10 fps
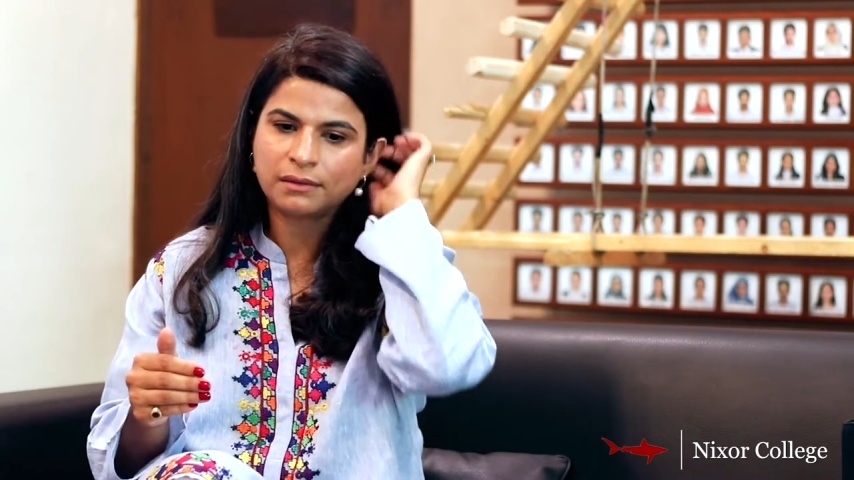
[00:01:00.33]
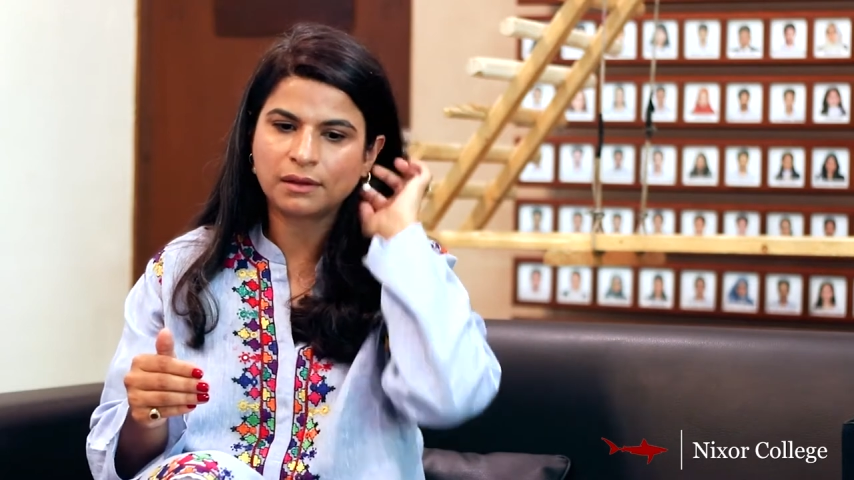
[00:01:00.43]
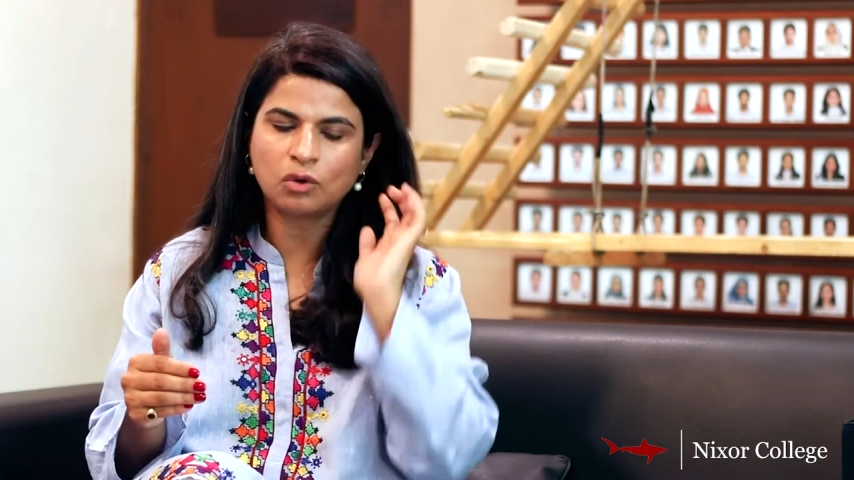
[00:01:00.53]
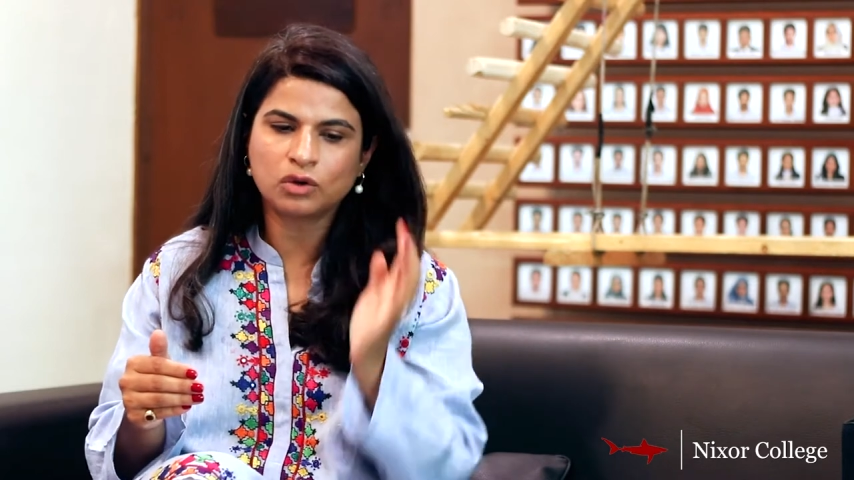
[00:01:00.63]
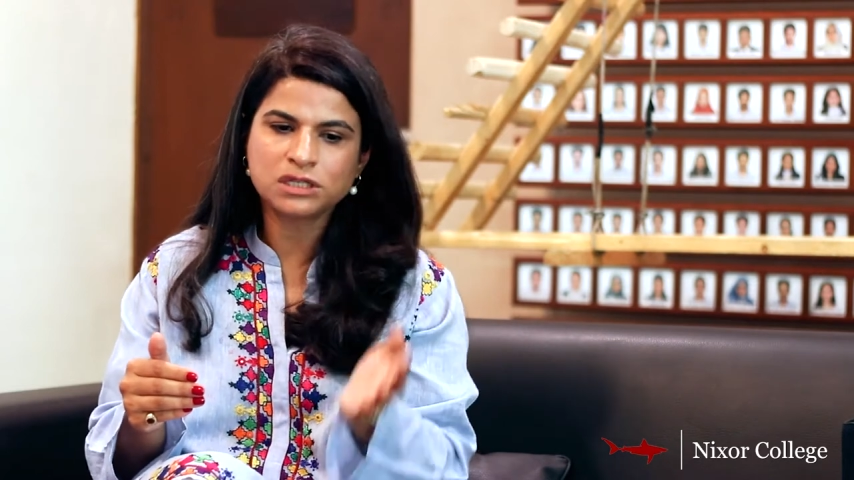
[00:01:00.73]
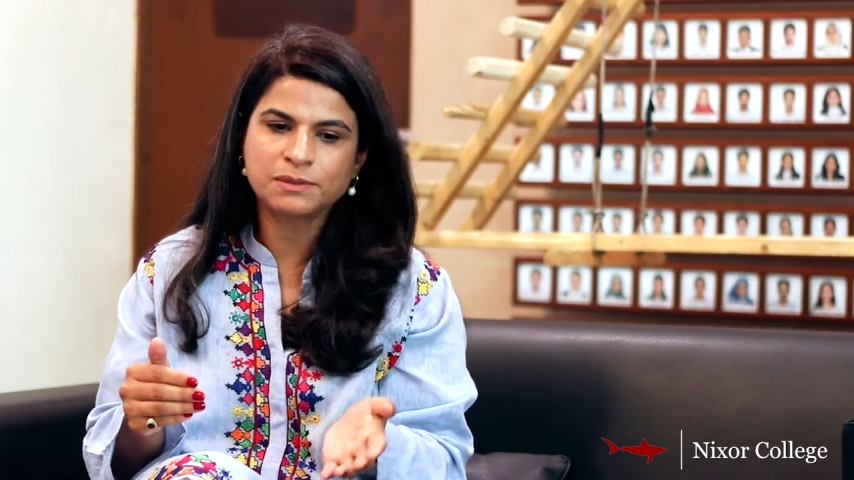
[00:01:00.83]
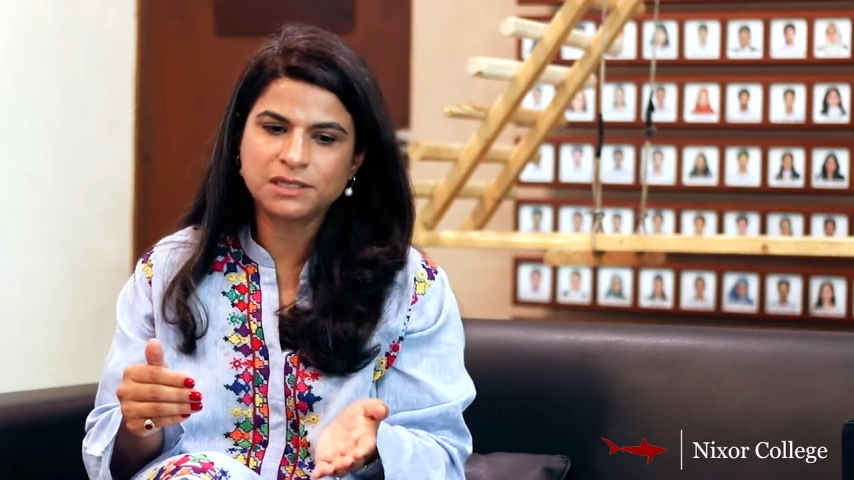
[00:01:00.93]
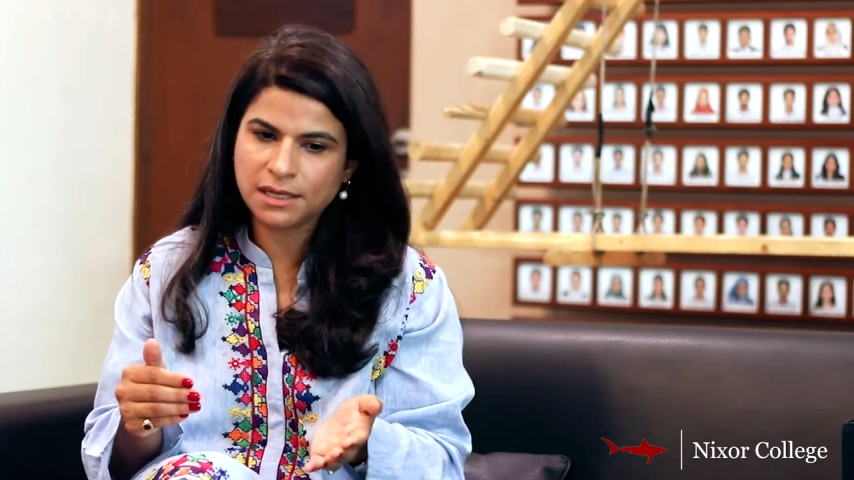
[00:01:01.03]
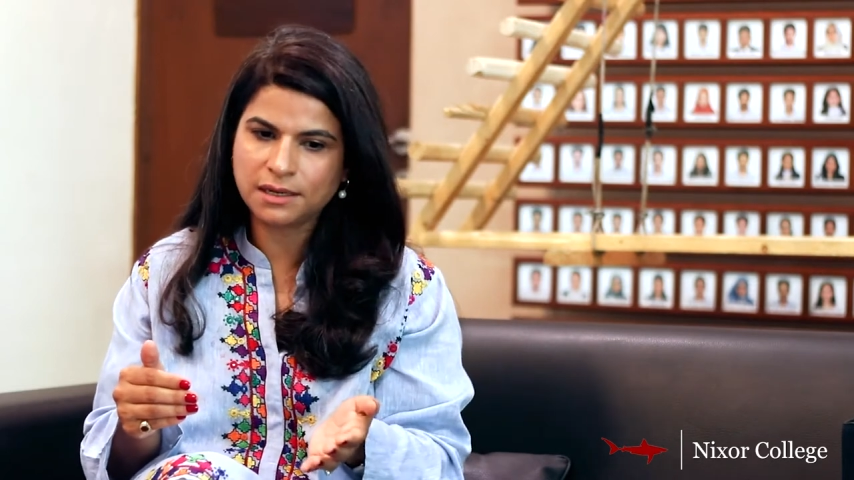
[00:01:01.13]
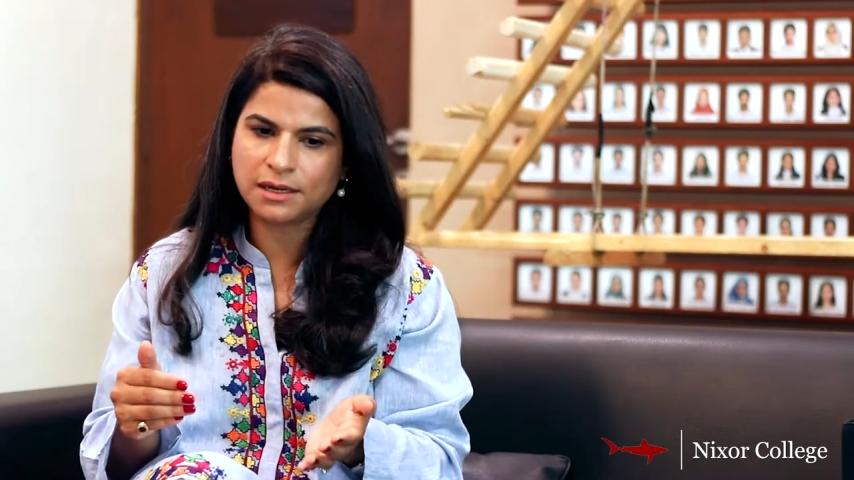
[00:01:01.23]
the course
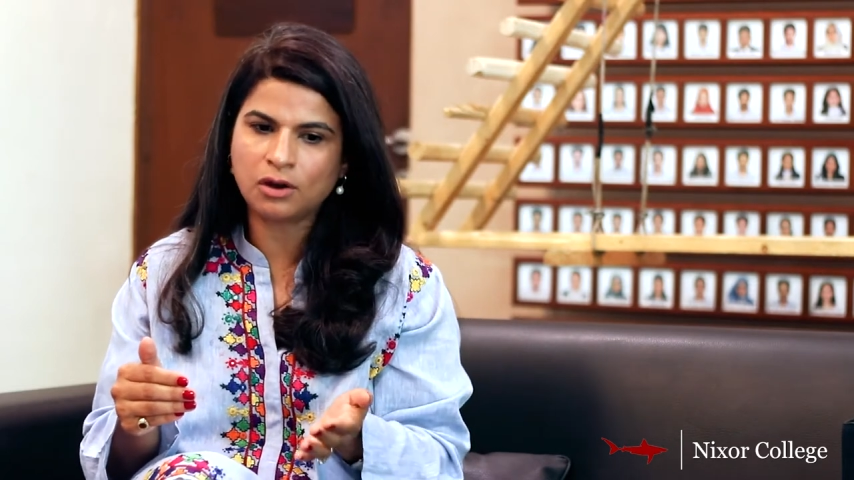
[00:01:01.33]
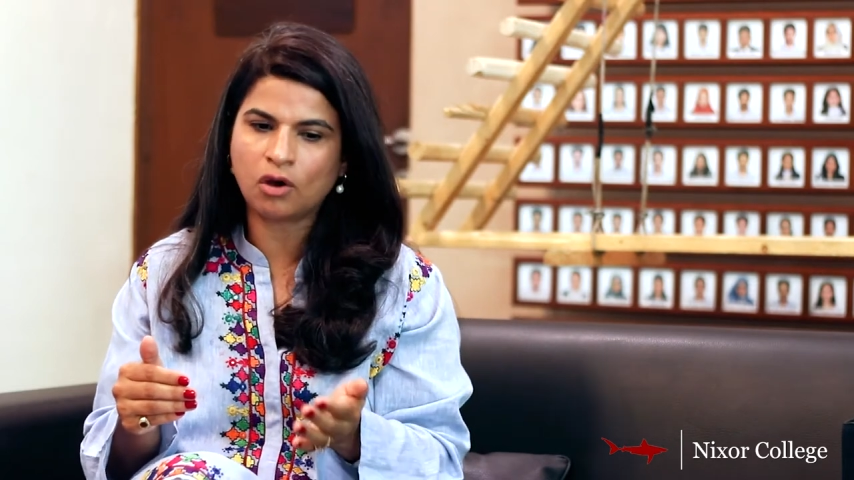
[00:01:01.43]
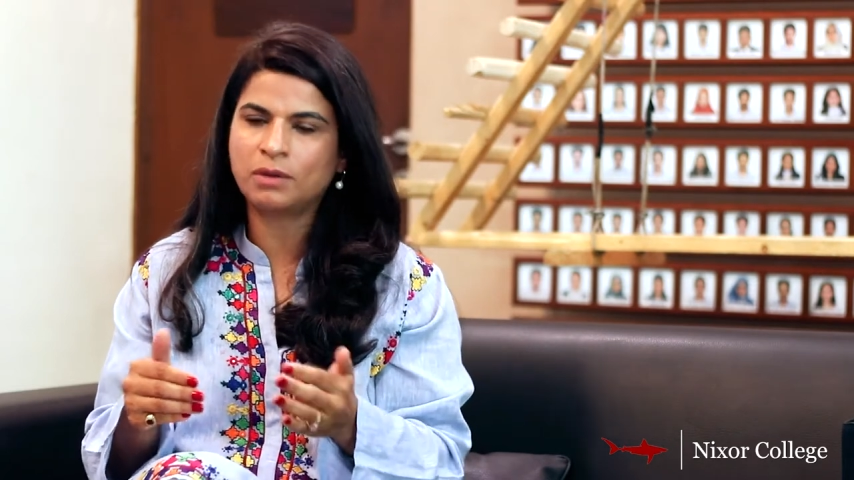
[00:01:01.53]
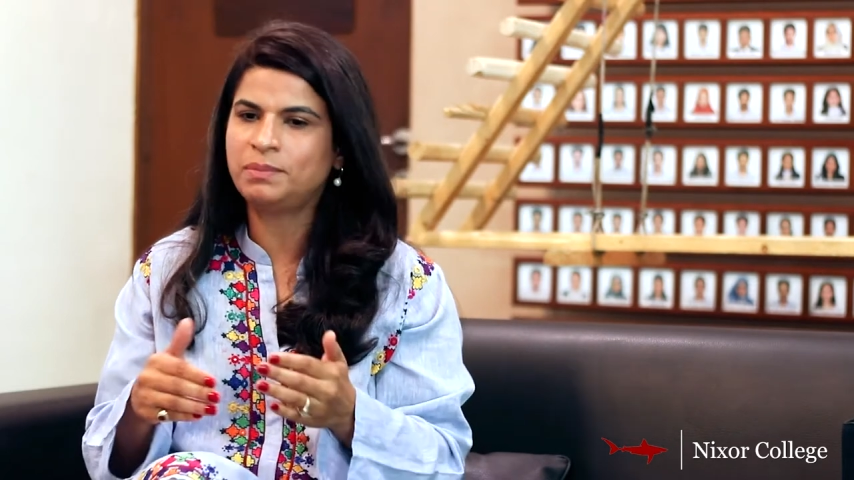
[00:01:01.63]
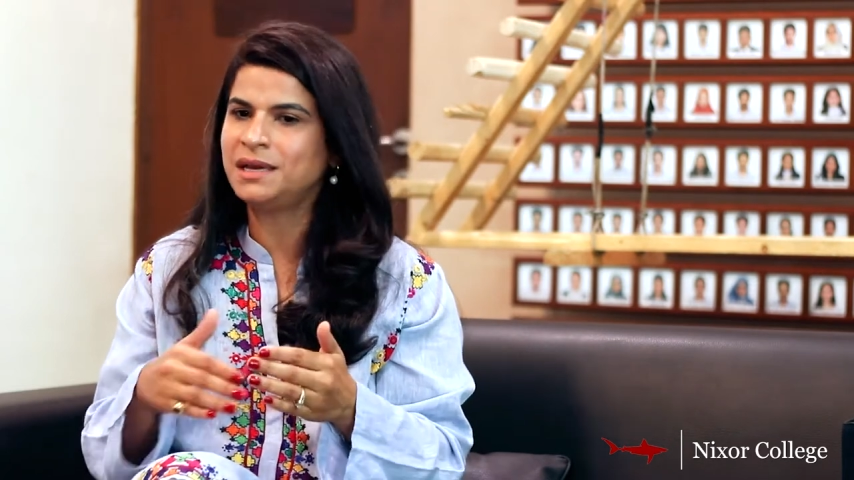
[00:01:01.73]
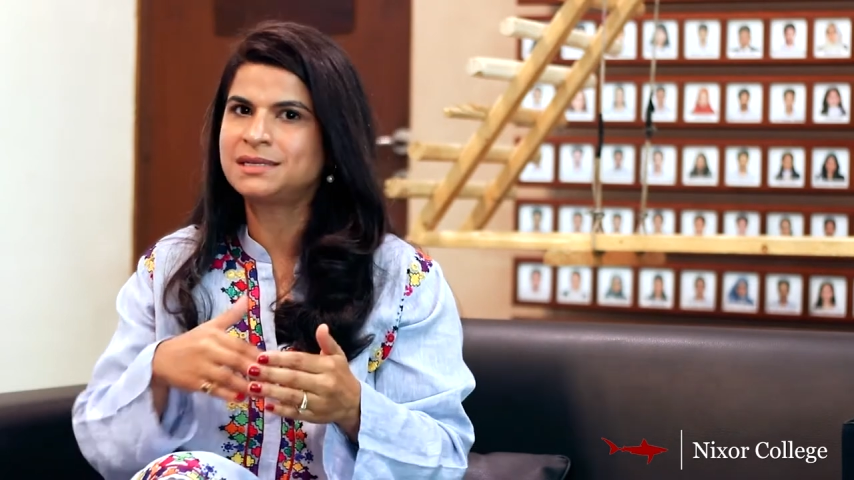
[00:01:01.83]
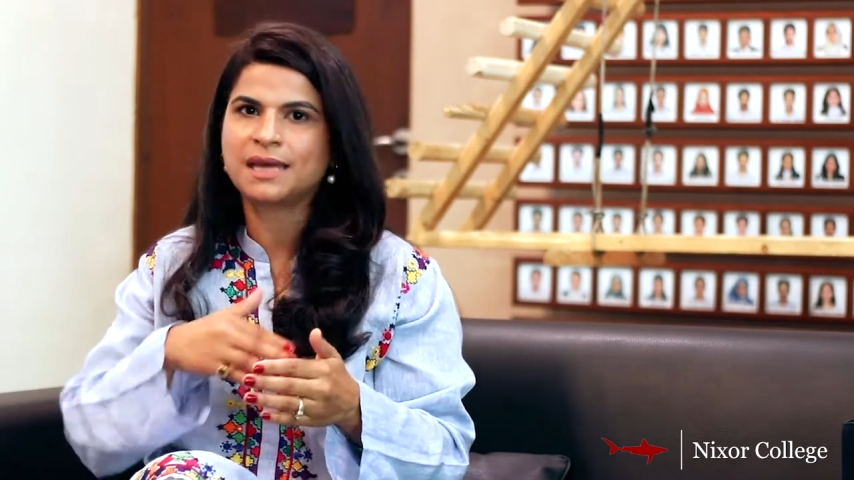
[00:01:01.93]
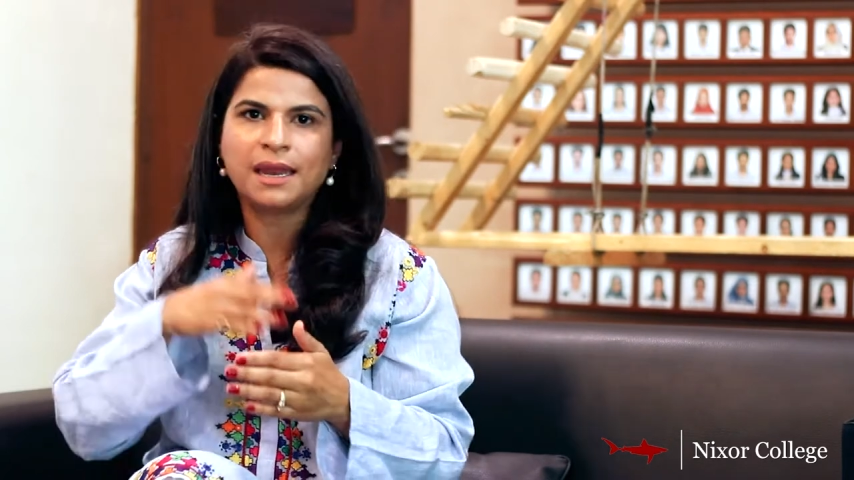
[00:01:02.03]
material or be it